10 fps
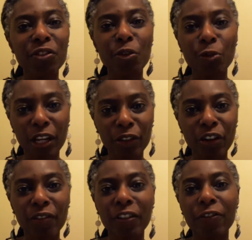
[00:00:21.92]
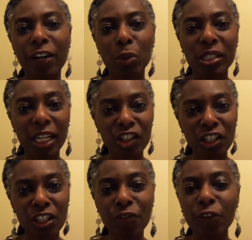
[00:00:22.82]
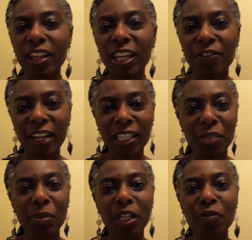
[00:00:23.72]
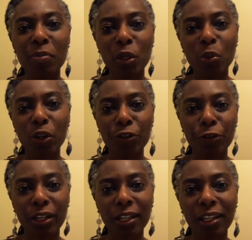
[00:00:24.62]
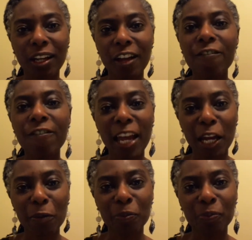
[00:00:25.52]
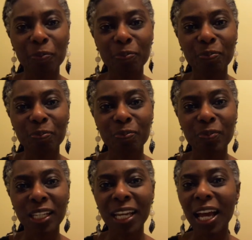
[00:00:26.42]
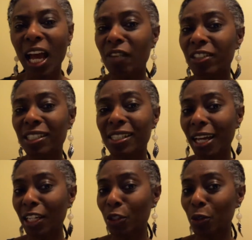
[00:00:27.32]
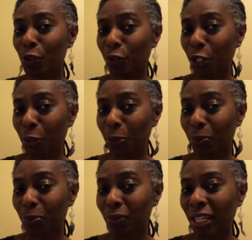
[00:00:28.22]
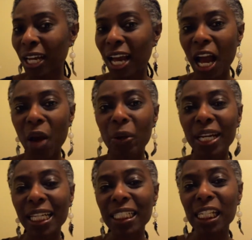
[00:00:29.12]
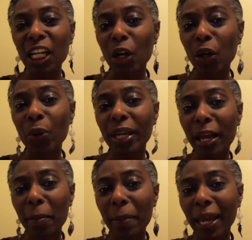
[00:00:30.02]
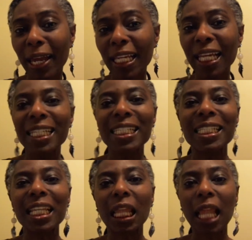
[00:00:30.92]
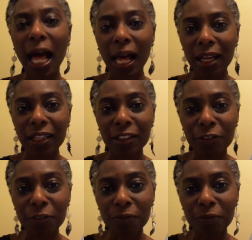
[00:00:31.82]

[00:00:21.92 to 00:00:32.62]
Director of the Foundation for the Advancement of Midwifery, FAM. I have exciting news for you. Our Indiegogo campaign is live.